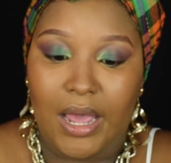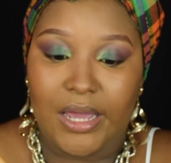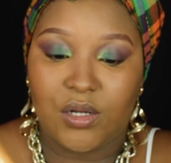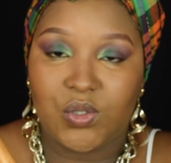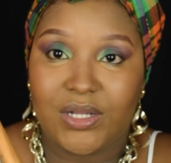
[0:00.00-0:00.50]
I
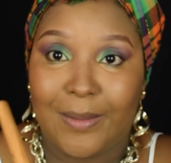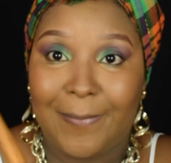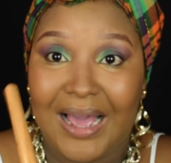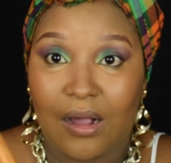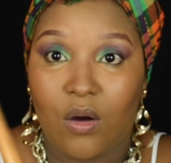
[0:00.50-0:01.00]
usually
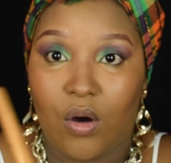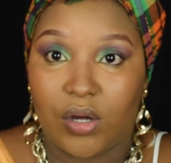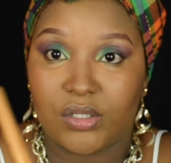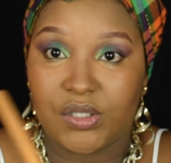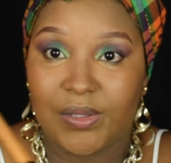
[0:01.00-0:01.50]
pack
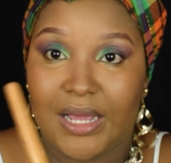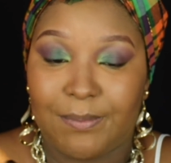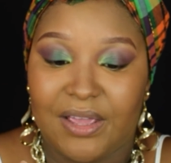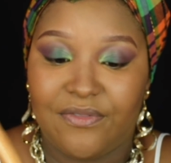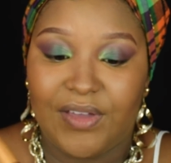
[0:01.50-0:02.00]
on so that
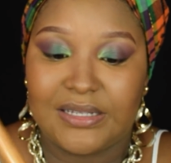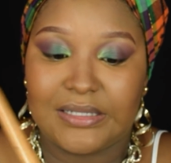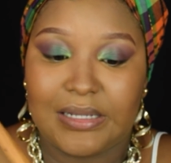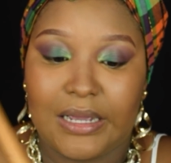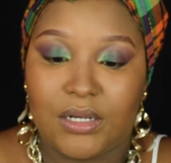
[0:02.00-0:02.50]
my
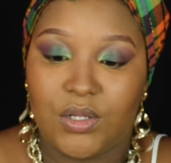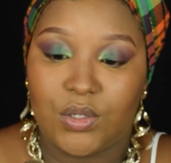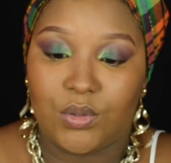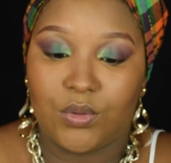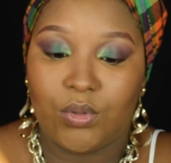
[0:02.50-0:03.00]
face can, you
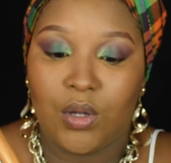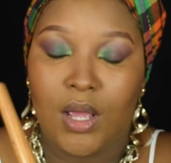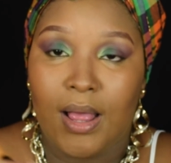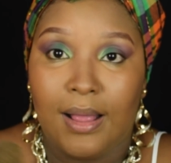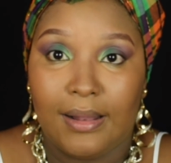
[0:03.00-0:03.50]
know,
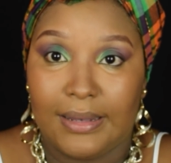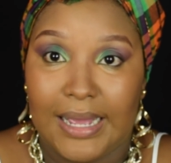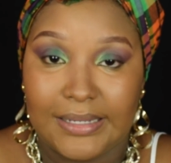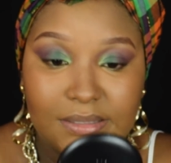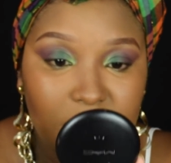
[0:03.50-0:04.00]

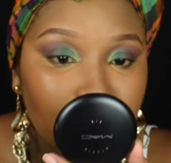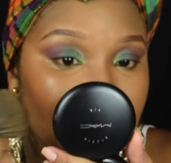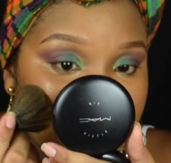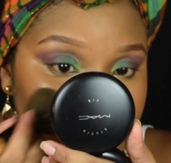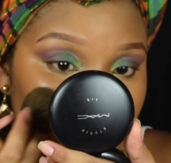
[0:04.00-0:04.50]
last
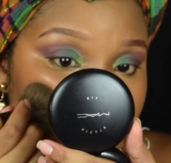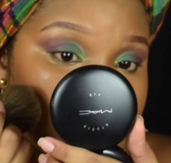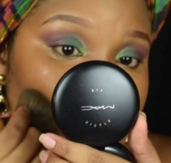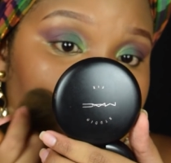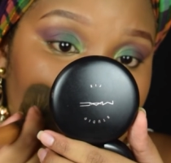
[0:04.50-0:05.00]
as long
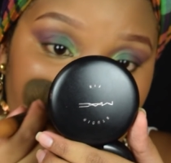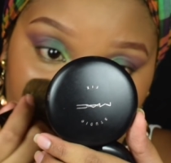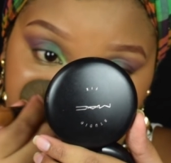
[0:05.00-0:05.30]
as I